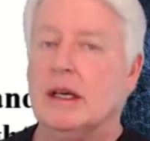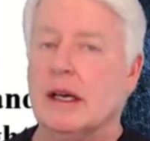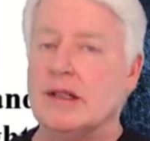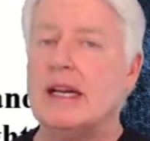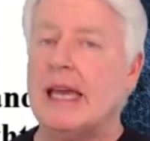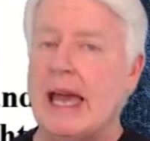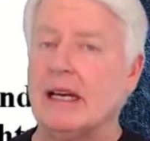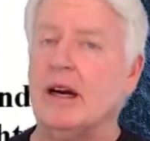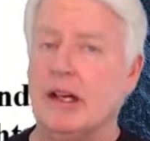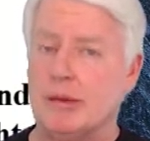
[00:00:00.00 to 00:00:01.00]
Because it
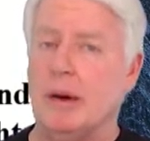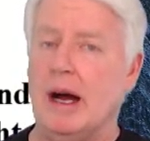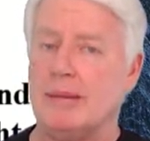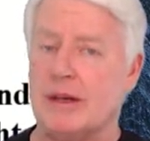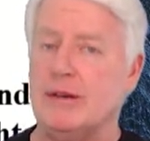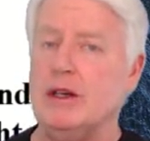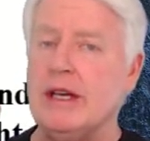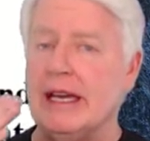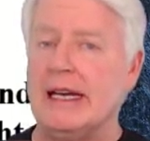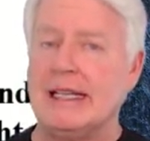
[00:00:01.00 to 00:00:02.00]
can cause problems. If you
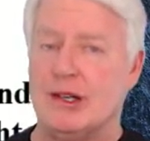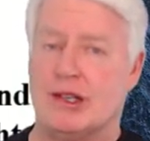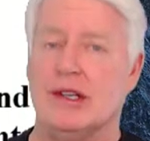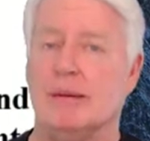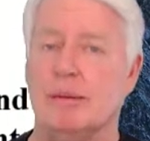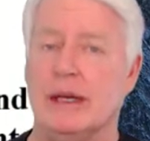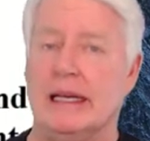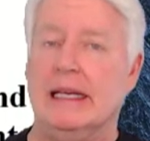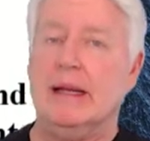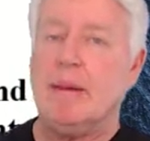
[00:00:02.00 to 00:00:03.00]
get under
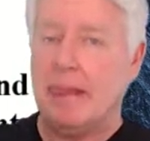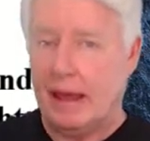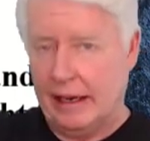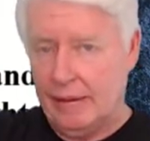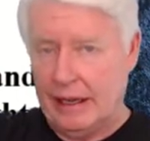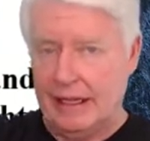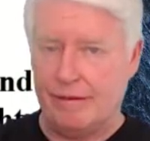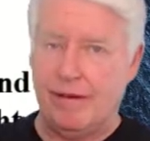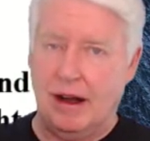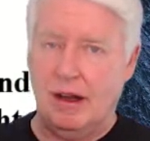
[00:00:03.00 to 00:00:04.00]
something and everything
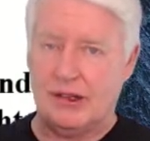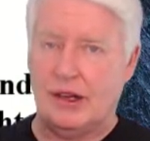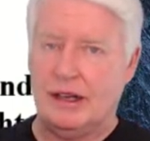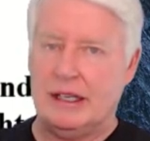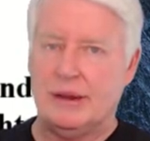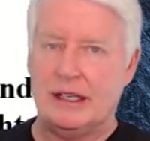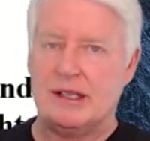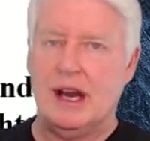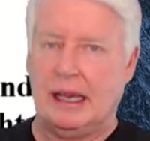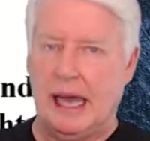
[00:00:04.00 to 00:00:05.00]
falls on you and it's
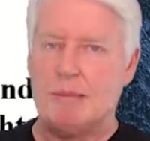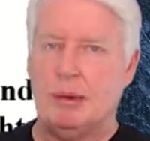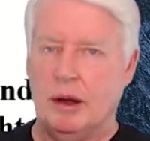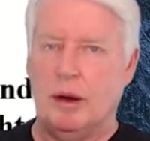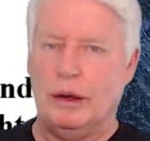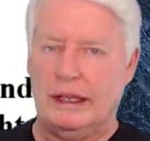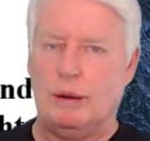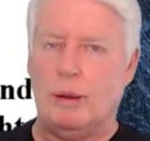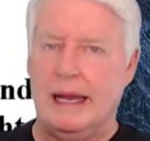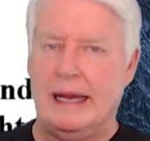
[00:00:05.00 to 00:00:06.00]
not capable of holding
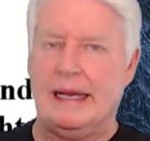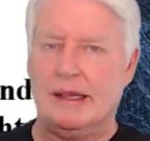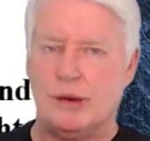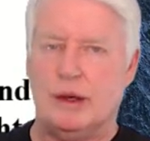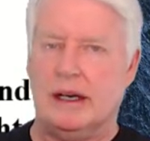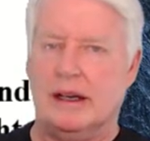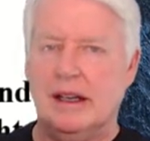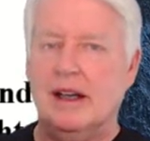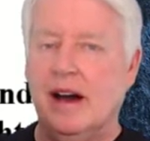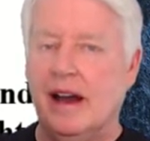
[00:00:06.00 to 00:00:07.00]
the weight, guess what?
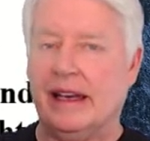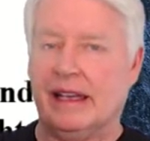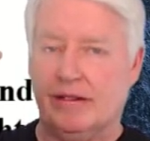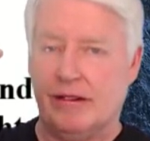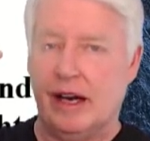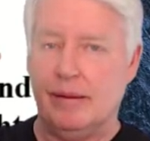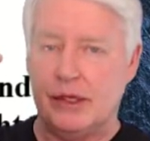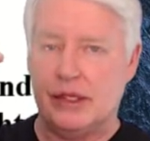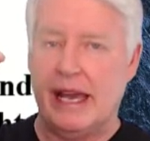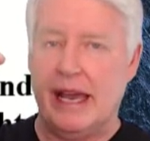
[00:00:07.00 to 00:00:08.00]
It
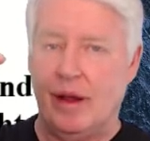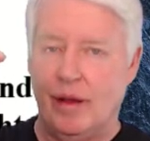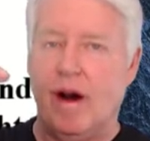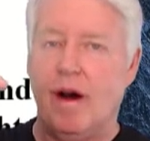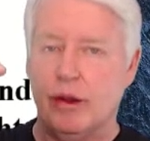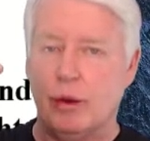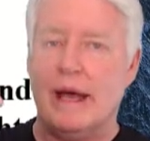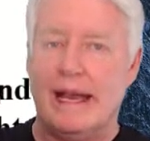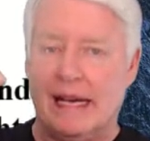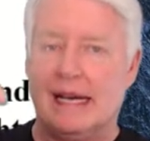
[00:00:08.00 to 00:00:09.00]
comes down, all the
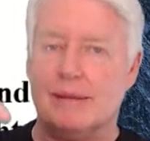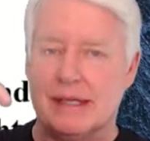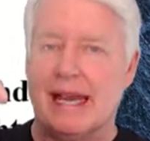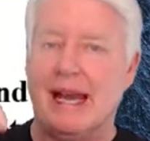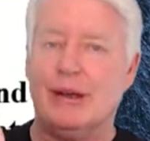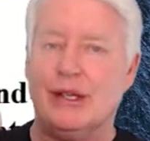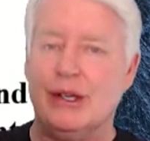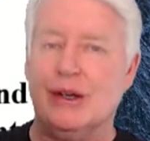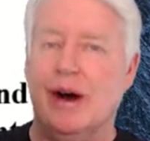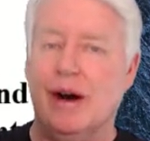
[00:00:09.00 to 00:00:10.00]
weight comes
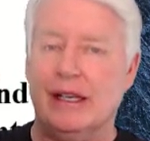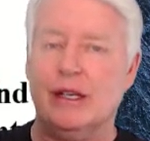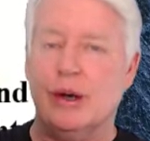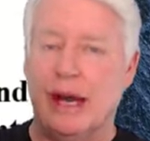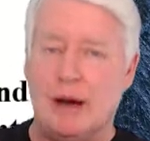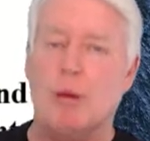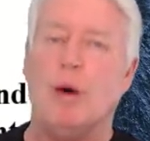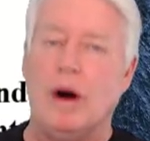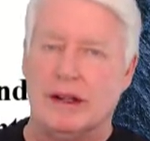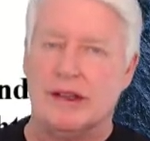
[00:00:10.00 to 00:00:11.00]
down on you at
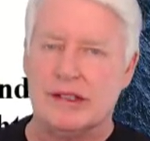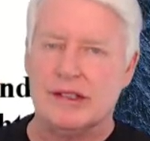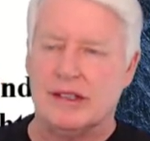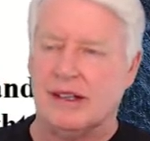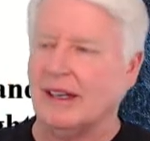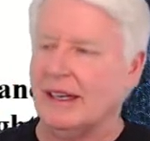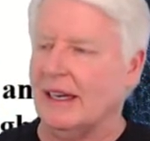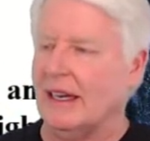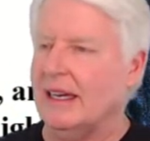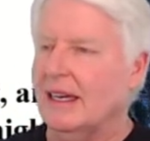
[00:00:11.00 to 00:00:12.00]
once,
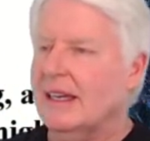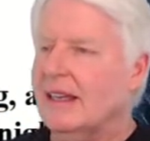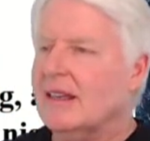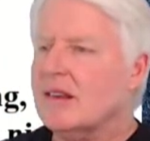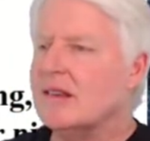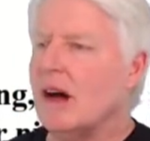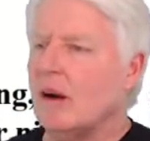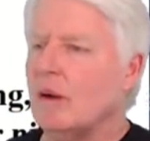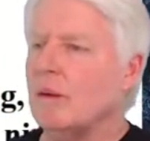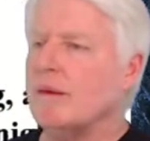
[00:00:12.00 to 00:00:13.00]
okay?
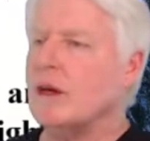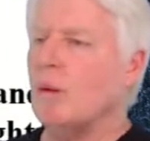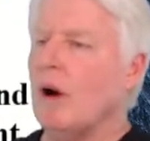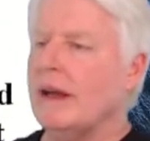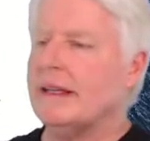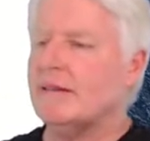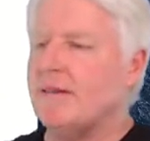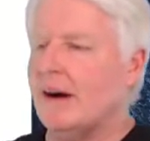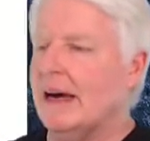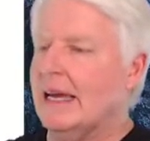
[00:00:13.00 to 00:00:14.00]
So you want to
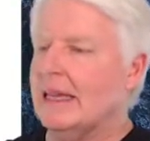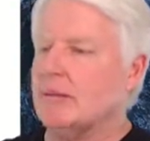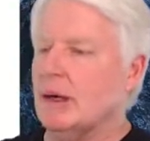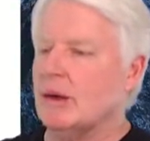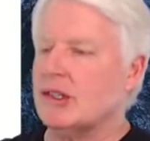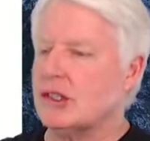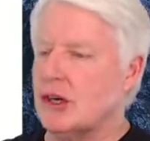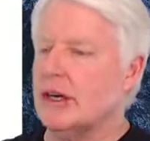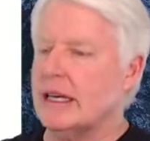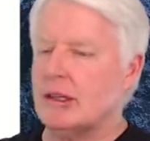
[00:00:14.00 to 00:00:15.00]
find the most
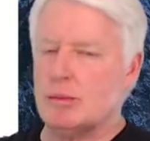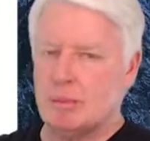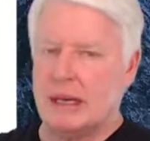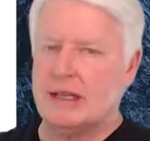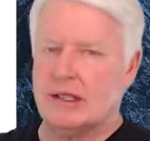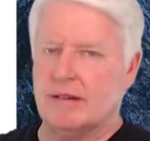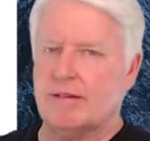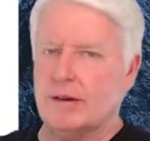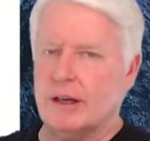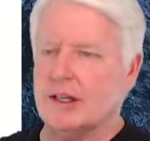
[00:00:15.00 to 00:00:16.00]
sturdiest piece of
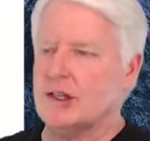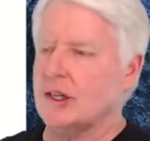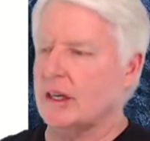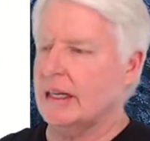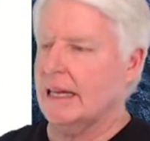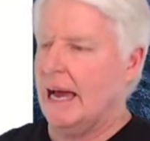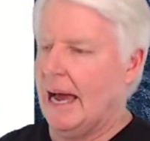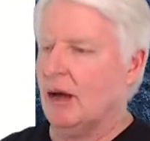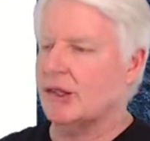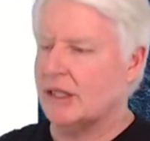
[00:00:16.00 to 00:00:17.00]
furniture in the
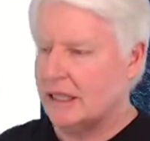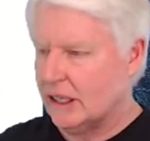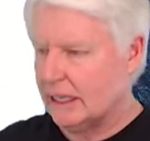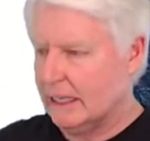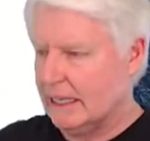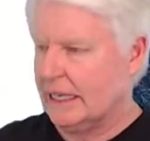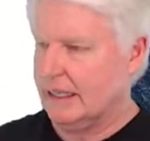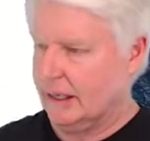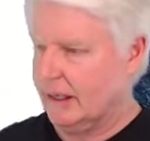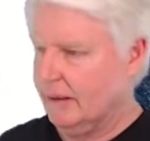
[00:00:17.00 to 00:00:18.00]
house that you can get
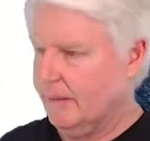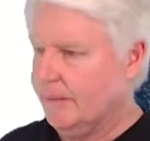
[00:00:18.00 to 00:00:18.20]
under.